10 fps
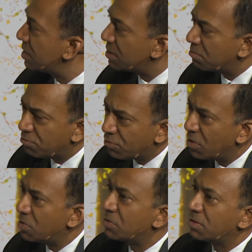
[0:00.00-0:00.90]
It's
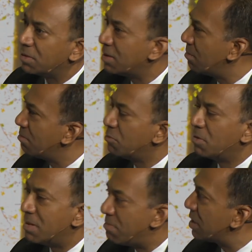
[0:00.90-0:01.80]
prone to
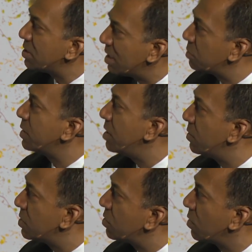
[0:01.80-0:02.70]
boom and bust, as we
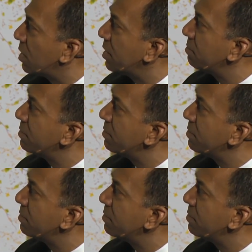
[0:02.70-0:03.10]
know historically.